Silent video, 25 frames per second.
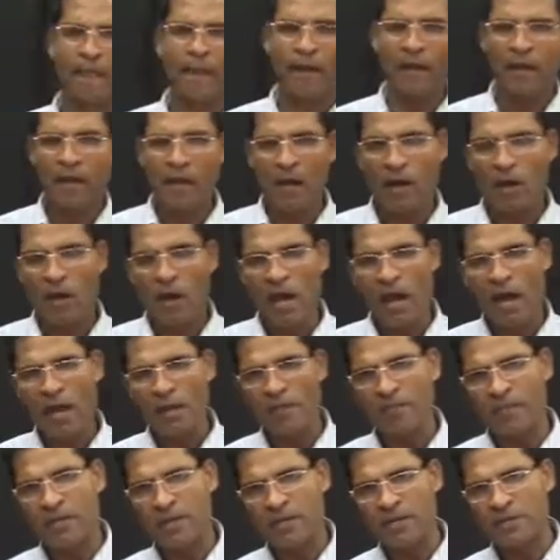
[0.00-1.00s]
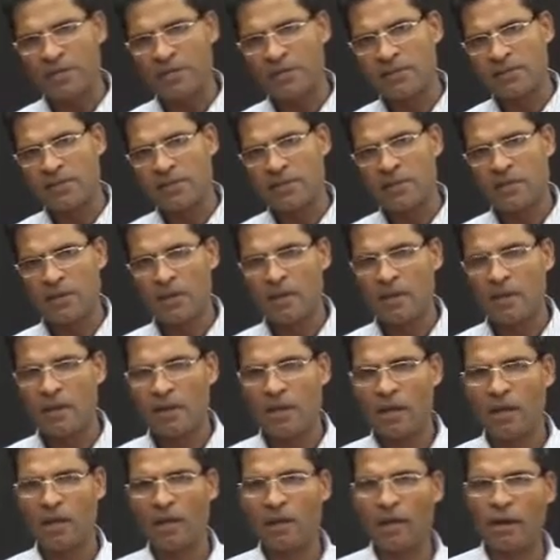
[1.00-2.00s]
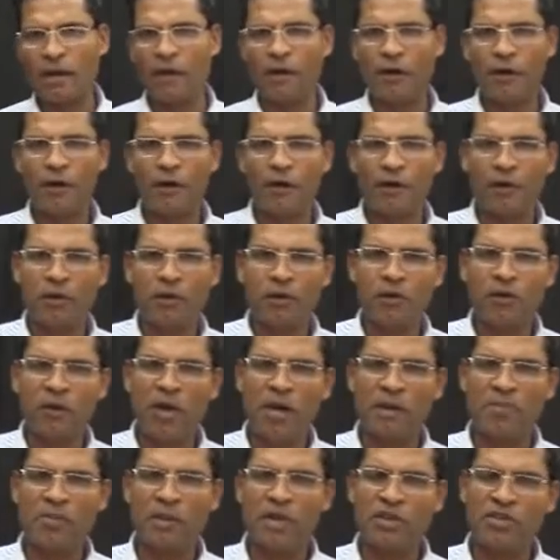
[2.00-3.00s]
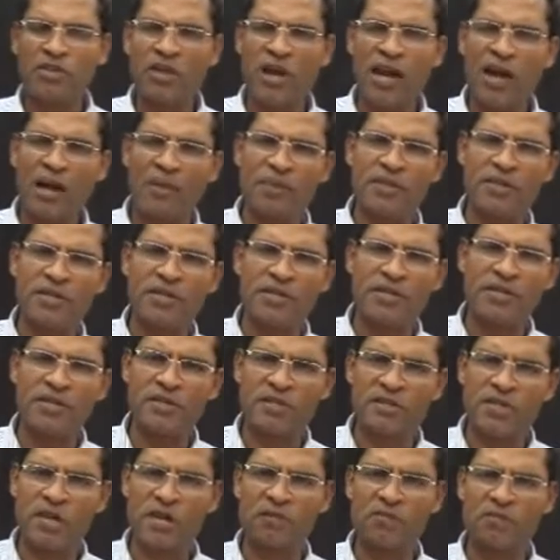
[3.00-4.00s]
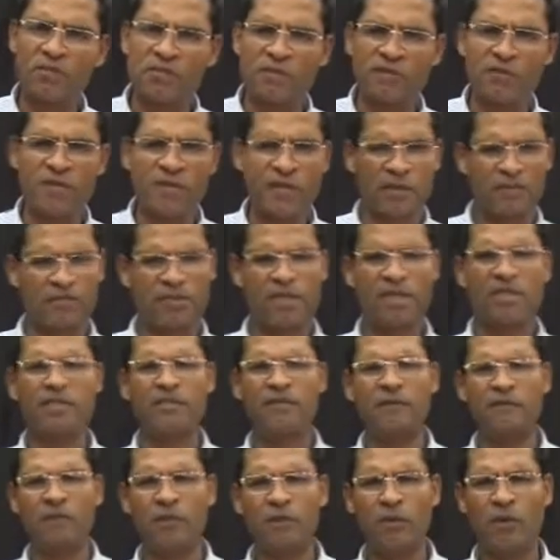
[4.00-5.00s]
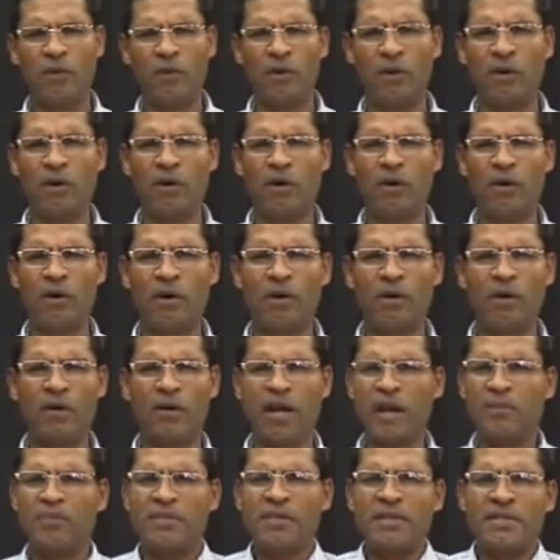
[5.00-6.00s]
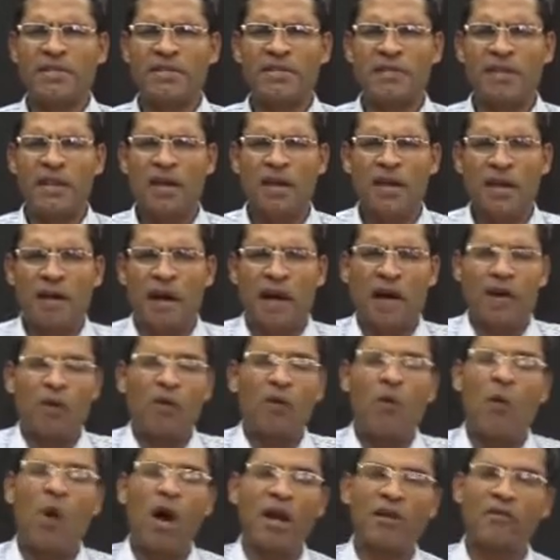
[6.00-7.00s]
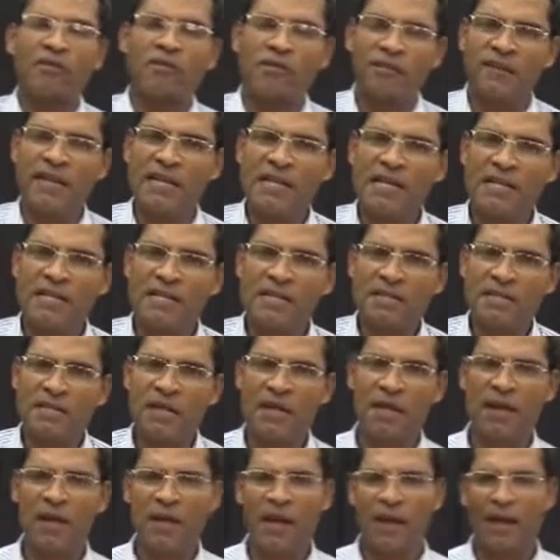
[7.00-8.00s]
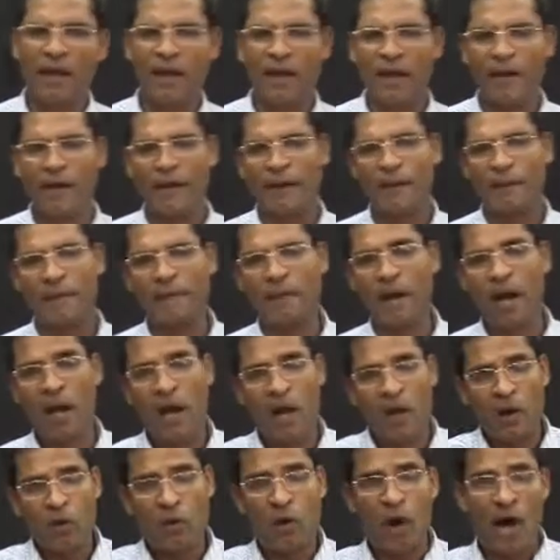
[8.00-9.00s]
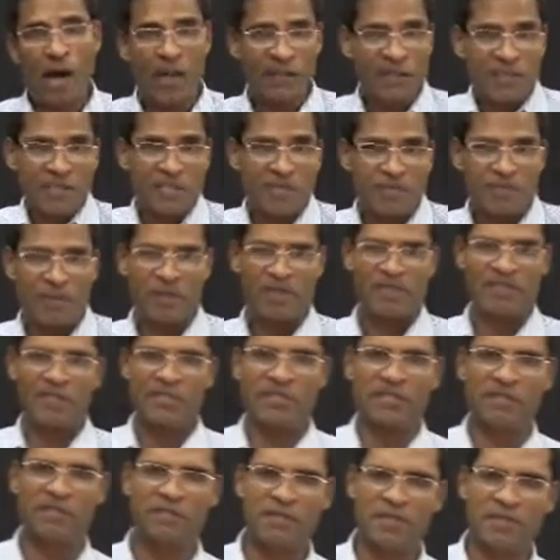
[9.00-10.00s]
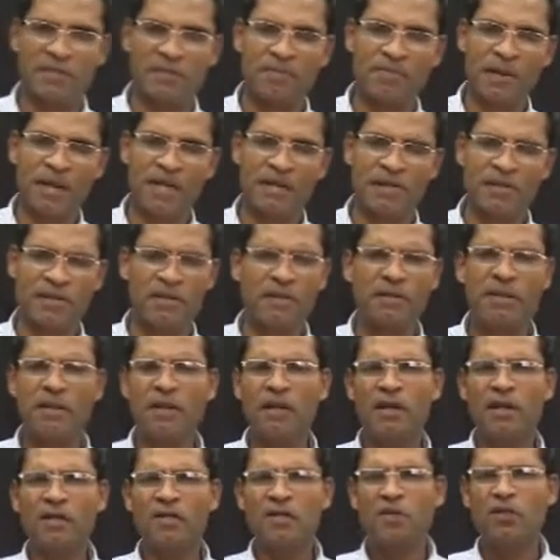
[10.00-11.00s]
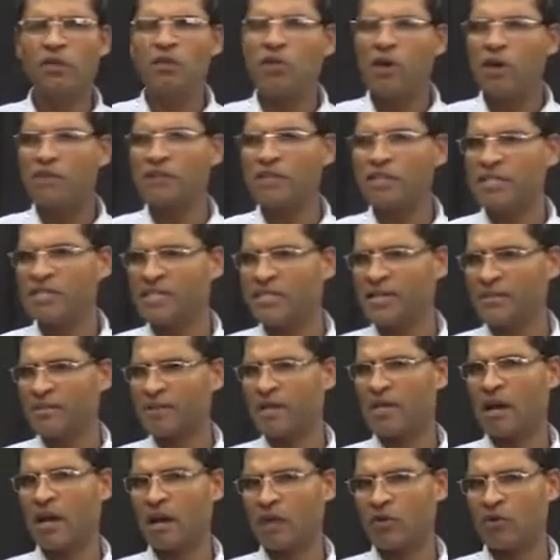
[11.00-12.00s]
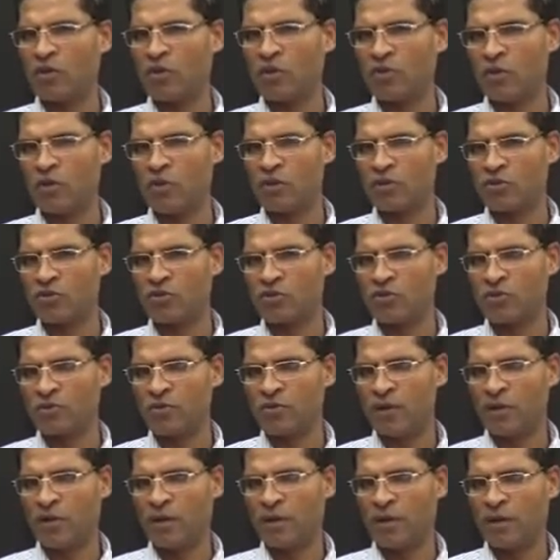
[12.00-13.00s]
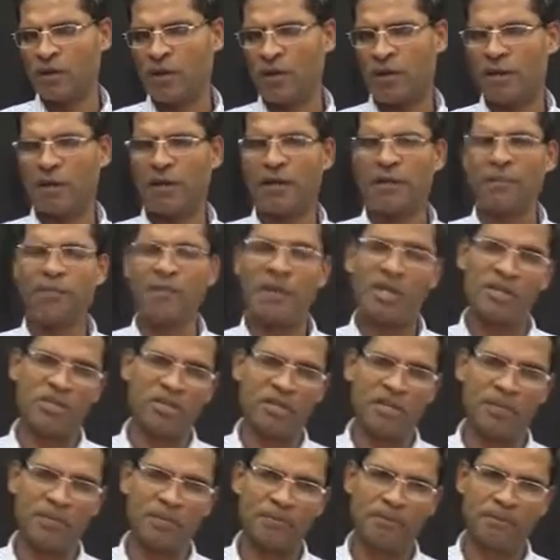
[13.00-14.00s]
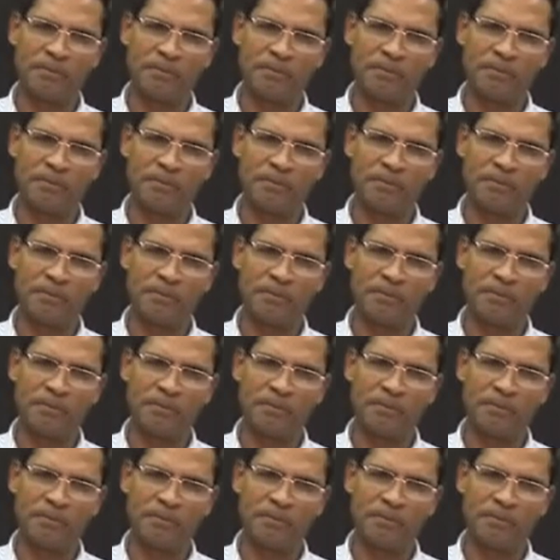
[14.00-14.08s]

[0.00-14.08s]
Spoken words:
Now, happiness. You can measure happiness in terms of subjective happiness, how one feels, how others perceive this person. So you have to determine how you're going to measure them.